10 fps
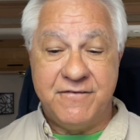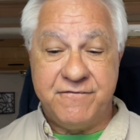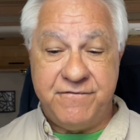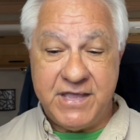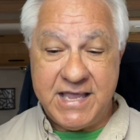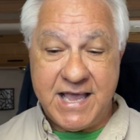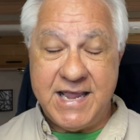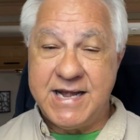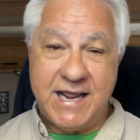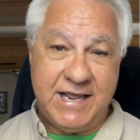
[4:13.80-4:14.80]

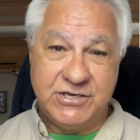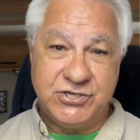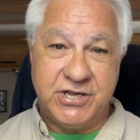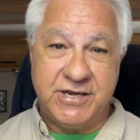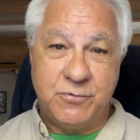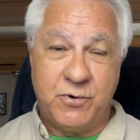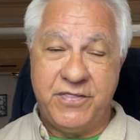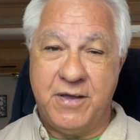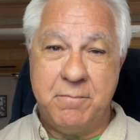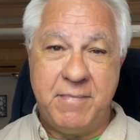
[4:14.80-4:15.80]
V8 engine
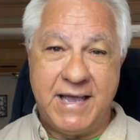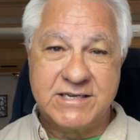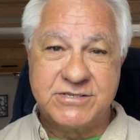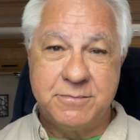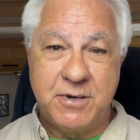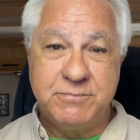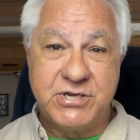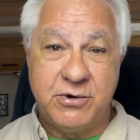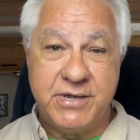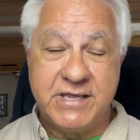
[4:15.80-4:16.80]
with a maximum
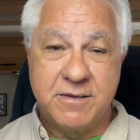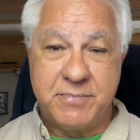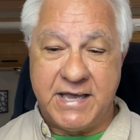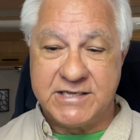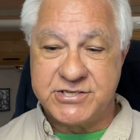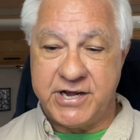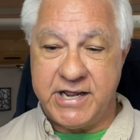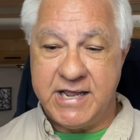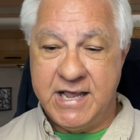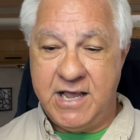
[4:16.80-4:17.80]
towing
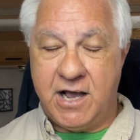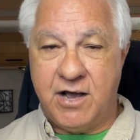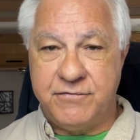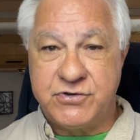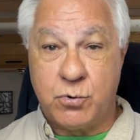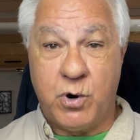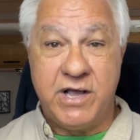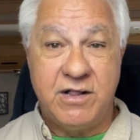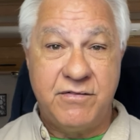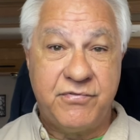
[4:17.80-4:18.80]
capacity of
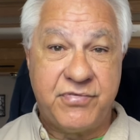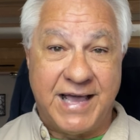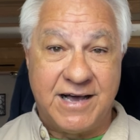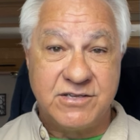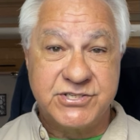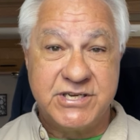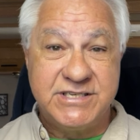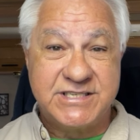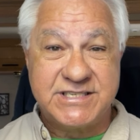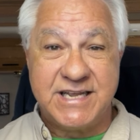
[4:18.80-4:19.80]

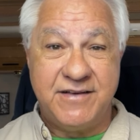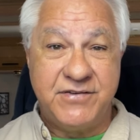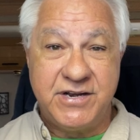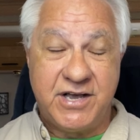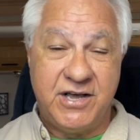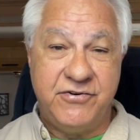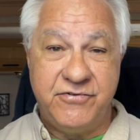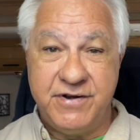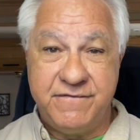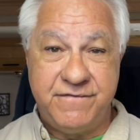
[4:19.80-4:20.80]

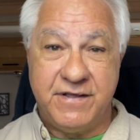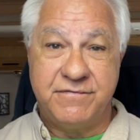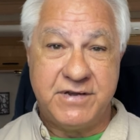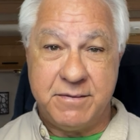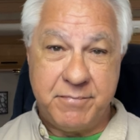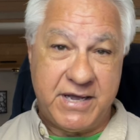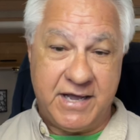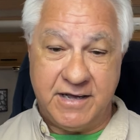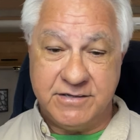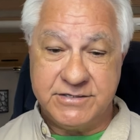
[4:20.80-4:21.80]
12,750
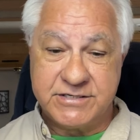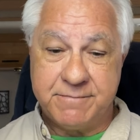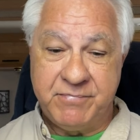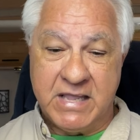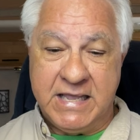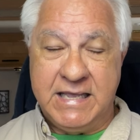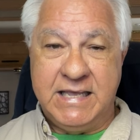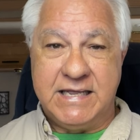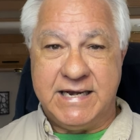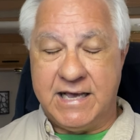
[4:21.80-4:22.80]
pounds.
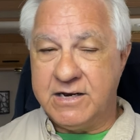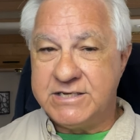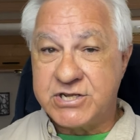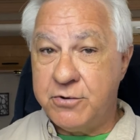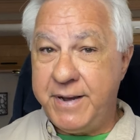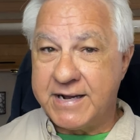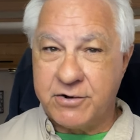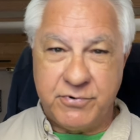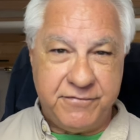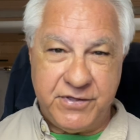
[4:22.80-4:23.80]
Now, let's go back
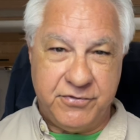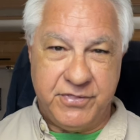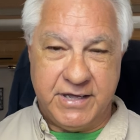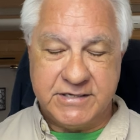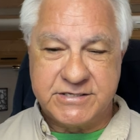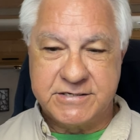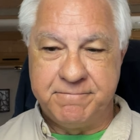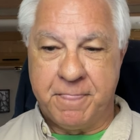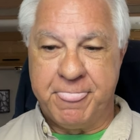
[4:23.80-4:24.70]
and review this.